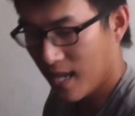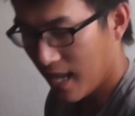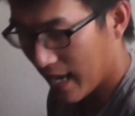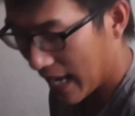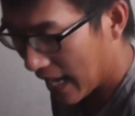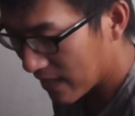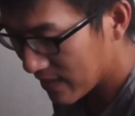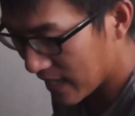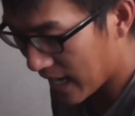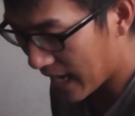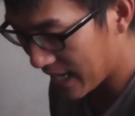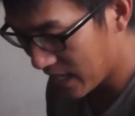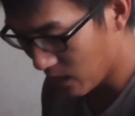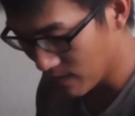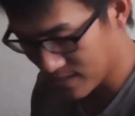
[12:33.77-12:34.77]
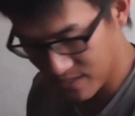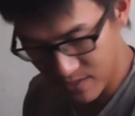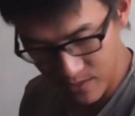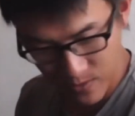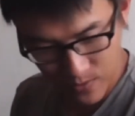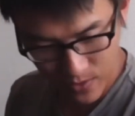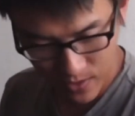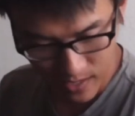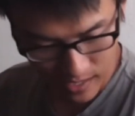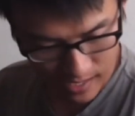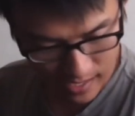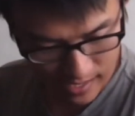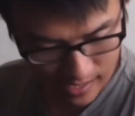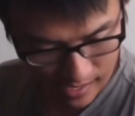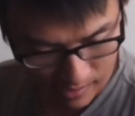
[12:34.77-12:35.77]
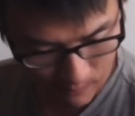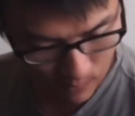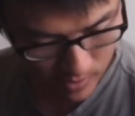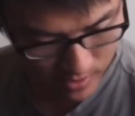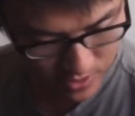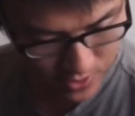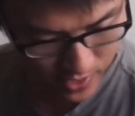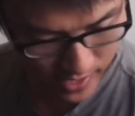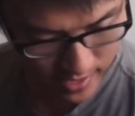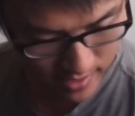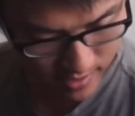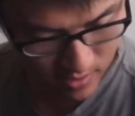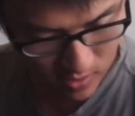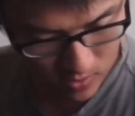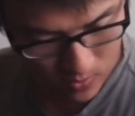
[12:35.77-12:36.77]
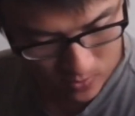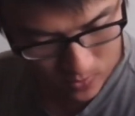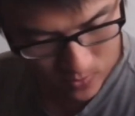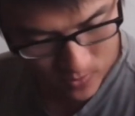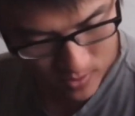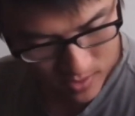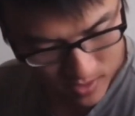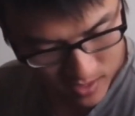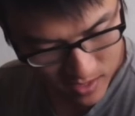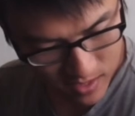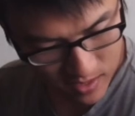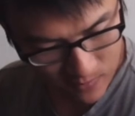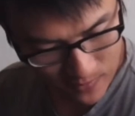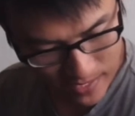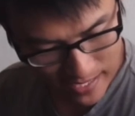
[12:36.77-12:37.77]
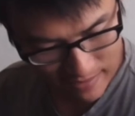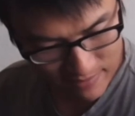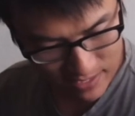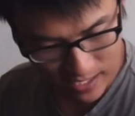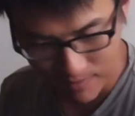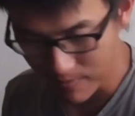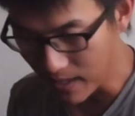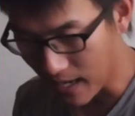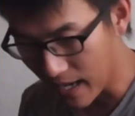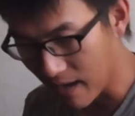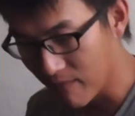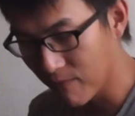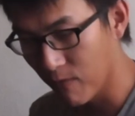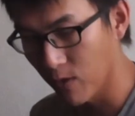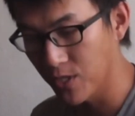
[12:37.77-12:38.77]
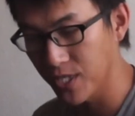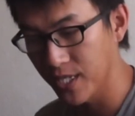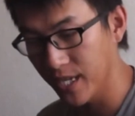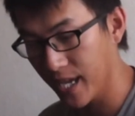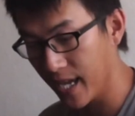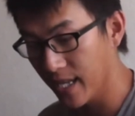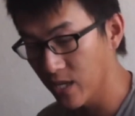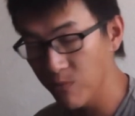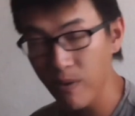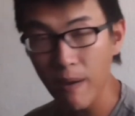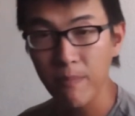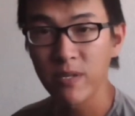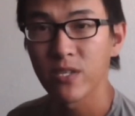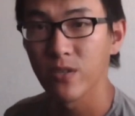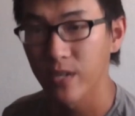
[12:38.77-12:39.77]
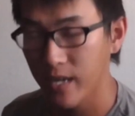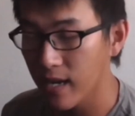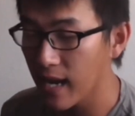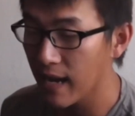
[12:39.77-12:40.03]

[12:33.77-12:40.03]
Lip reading: Now that I know it's tuned, I want to try to go when I have time. I unfortunately can't do paper tune here.